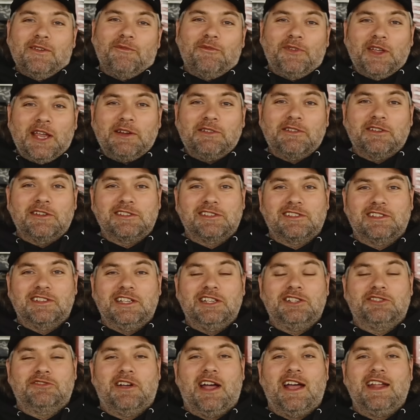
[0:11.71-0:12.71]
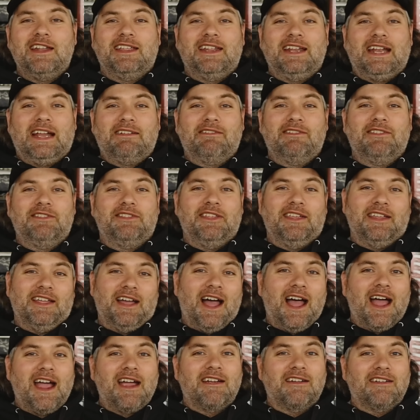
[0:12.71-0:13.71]
furiously, trying to get everything
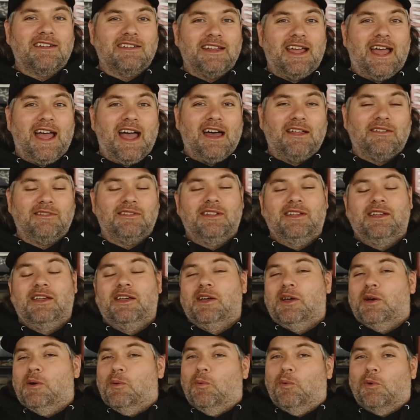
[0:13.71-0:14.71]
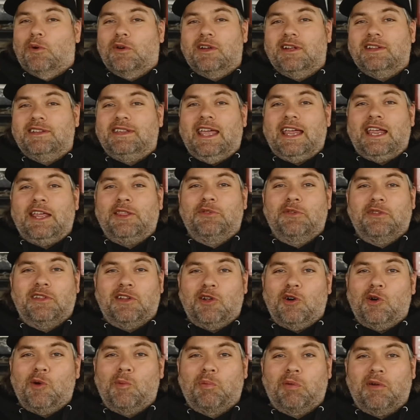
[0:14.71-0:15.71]
ironed out. We're going to take you through the
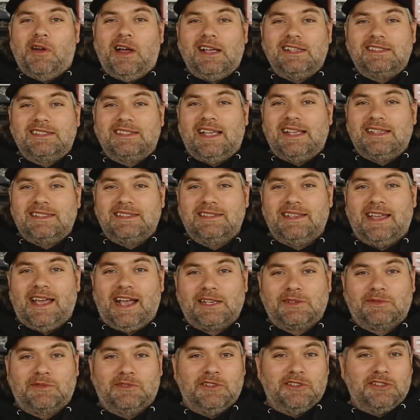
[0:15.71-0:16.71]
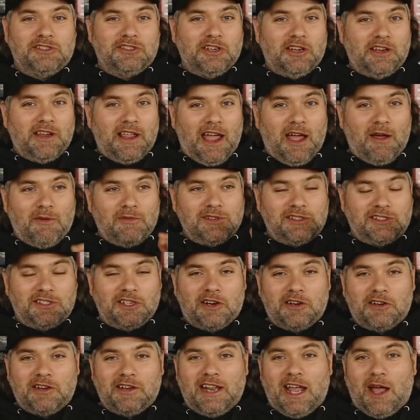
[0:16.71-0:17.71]
whole process next. We're going to show you how we
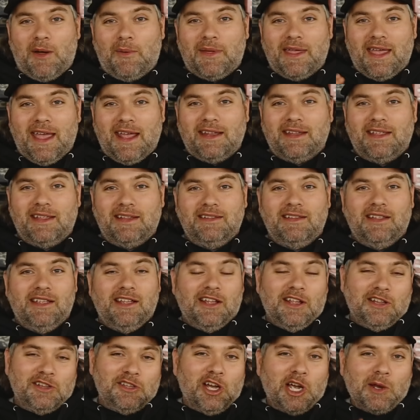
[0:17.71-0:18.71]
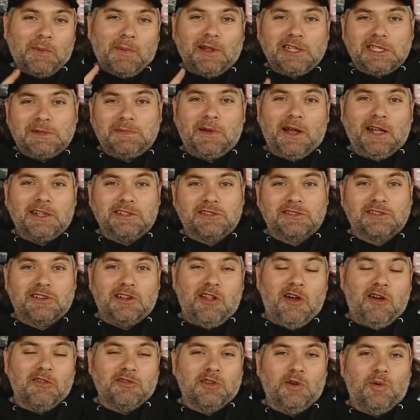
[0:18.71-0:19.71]
started, how we ended, talk about the sponsors
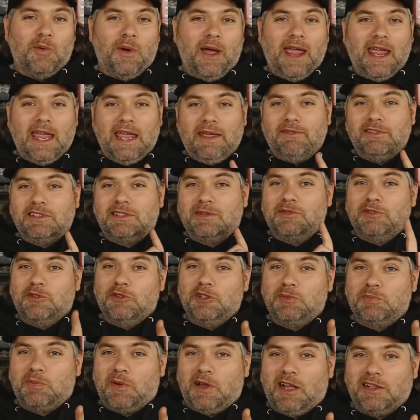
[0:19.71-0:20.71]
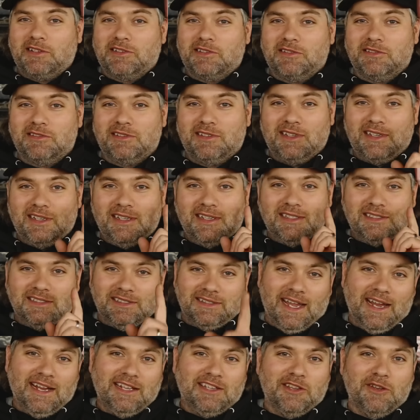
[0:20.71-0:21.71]
along the way, even some new sponsors.
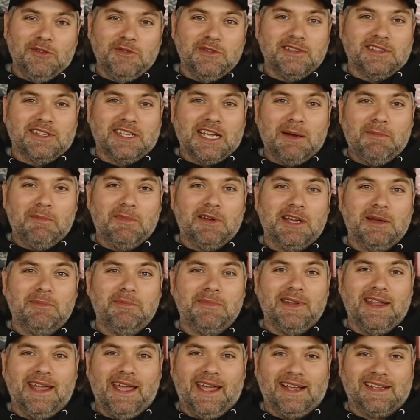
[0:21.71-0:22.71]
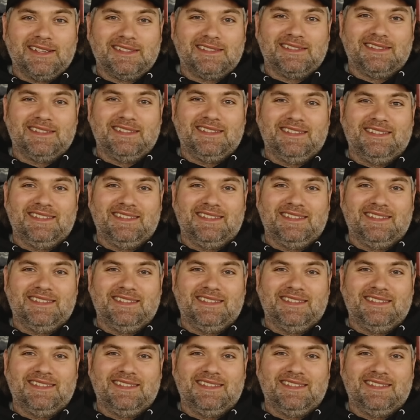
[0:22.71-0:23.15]
Stay tuned. It's coming up next.